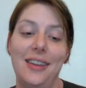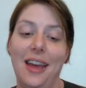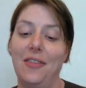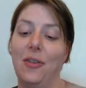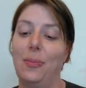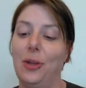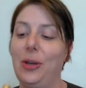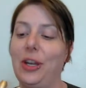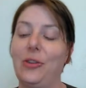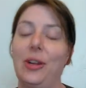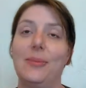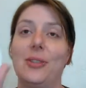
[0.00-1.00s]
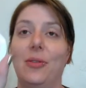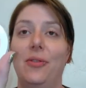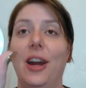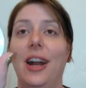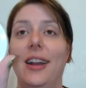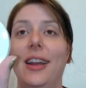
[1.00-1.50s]
Dove Beauty Cream so
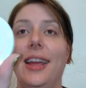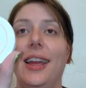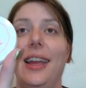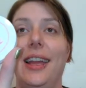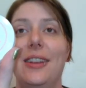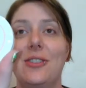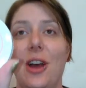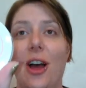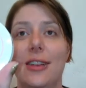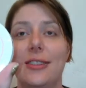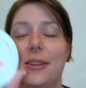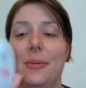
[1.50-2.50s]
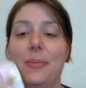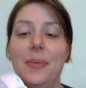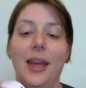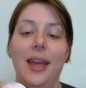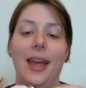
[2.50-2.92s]
far. It is awesome.